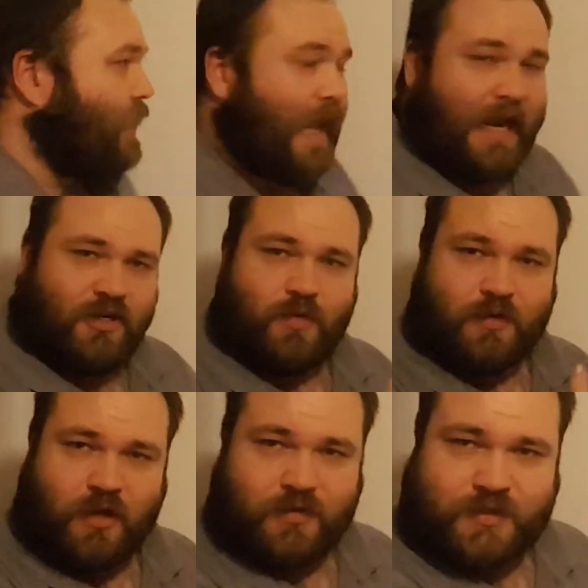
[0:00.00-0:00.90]
And you
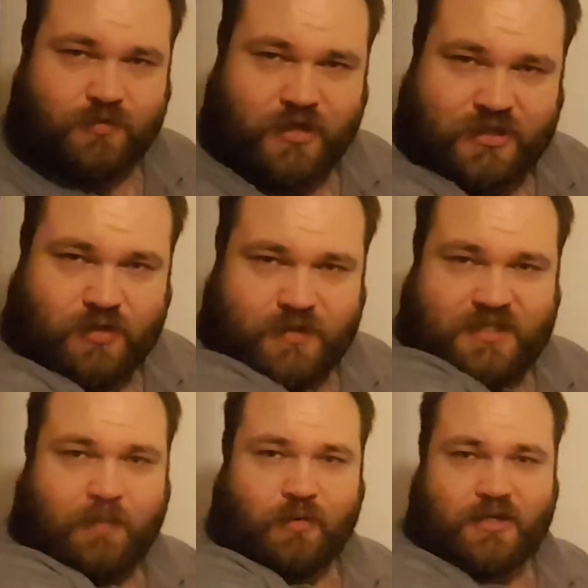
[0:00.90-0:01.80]
would also just do a
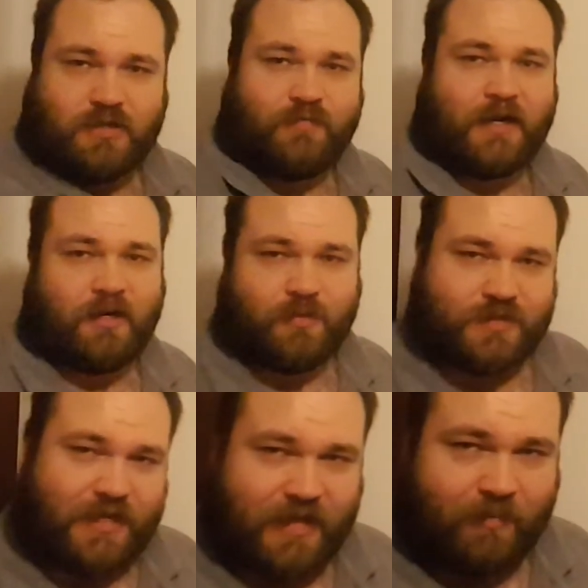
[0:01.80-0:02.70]
separation of variables
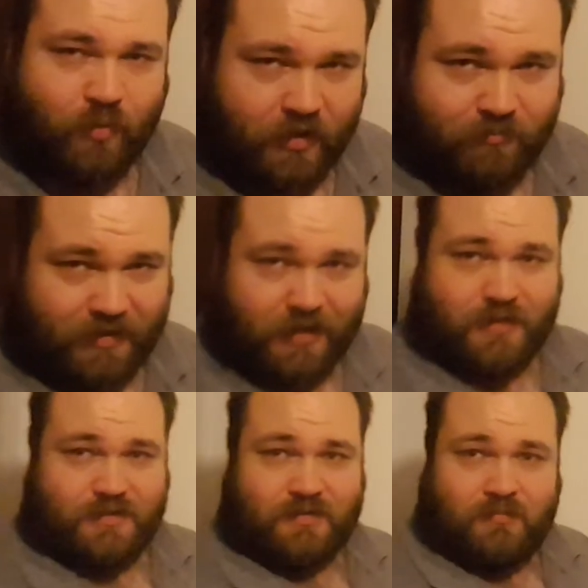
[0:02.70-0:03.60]
at that point,
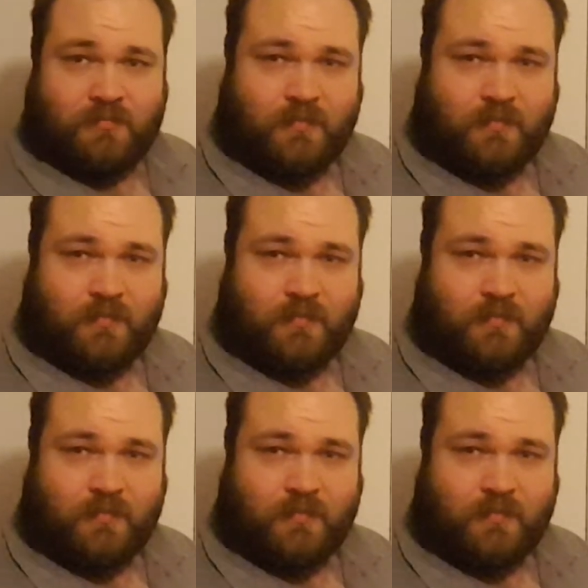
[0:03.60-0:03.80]
because